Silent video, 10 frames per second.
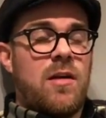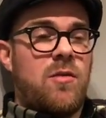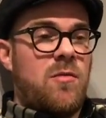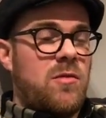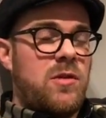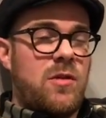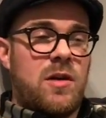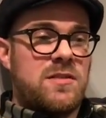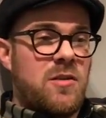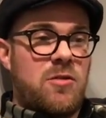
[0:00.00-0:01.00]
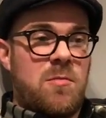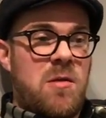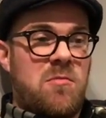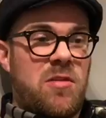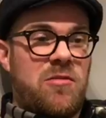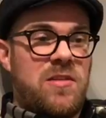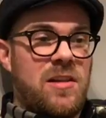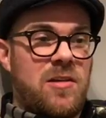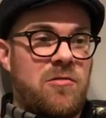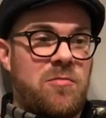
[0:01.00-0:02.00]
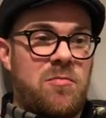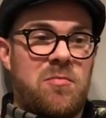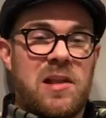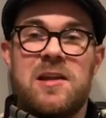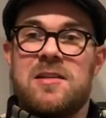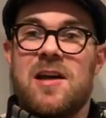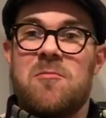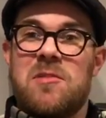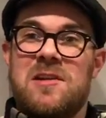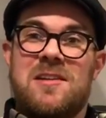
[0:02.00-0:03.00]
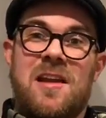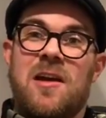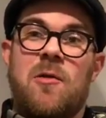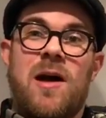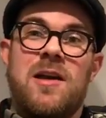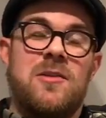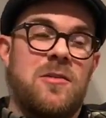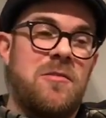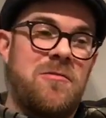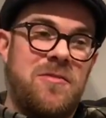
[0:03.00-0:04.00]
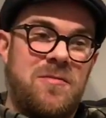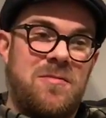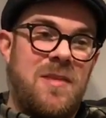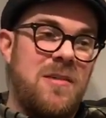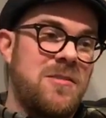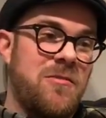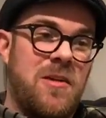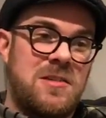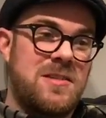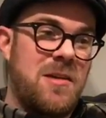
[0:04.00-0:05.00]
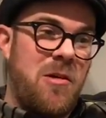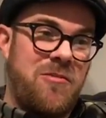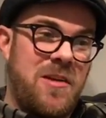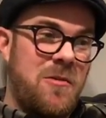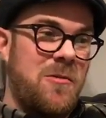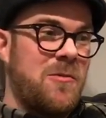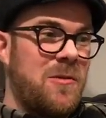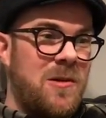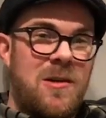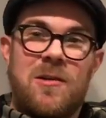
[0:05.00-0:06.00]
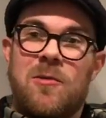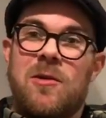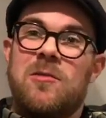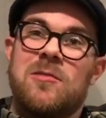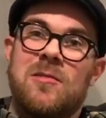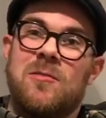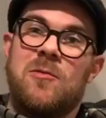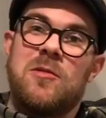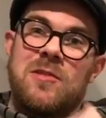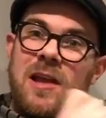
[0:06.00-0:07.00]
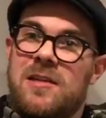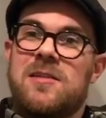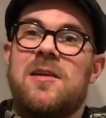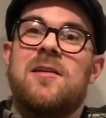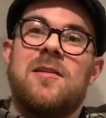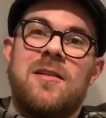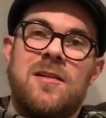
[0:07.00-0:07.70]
I still remember the feeling of playing the tambourine in that choir. You know, that's the first time I felt what it's like to